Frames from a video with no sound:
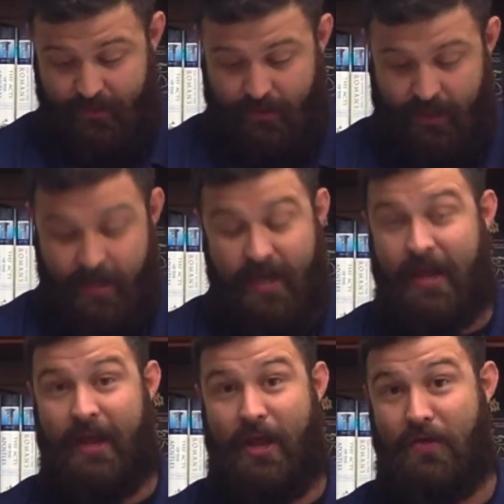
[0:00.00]
Okay?
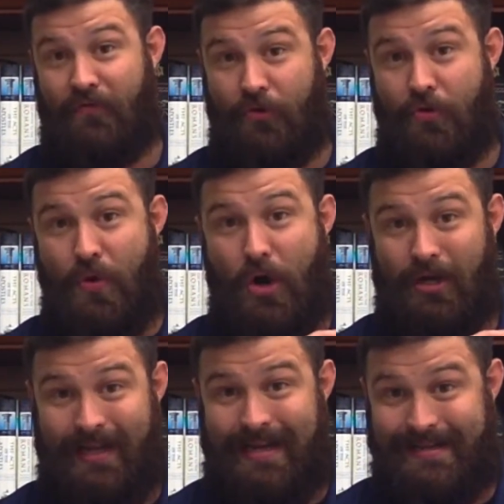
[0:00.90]
If you are
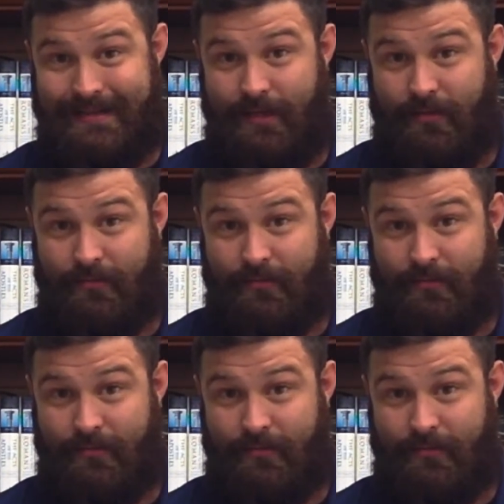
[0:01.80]
lazy,